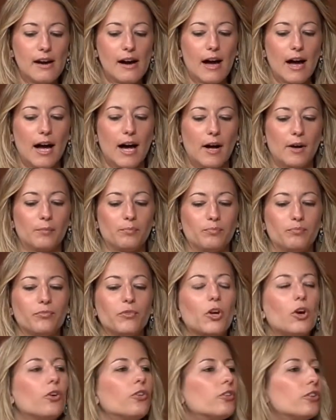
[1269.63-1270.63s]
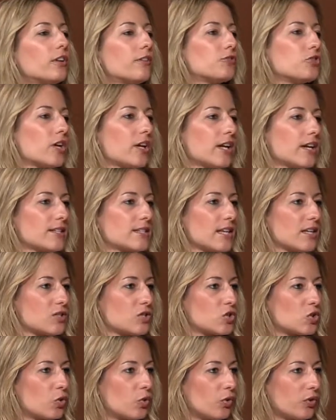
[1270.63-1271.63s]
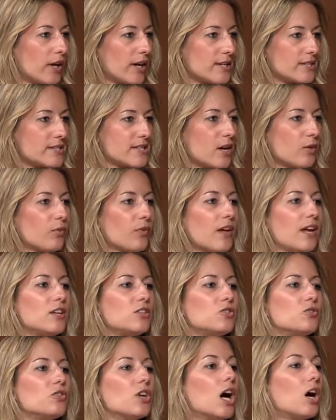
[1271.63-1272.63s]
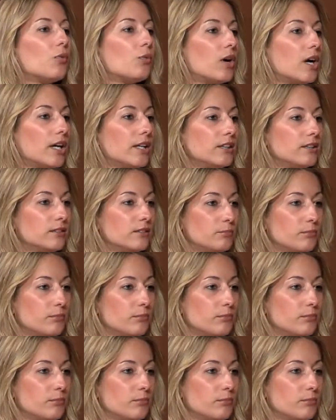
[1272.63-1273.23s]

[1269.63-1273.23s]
The owner of Shred-X has told us that they do not want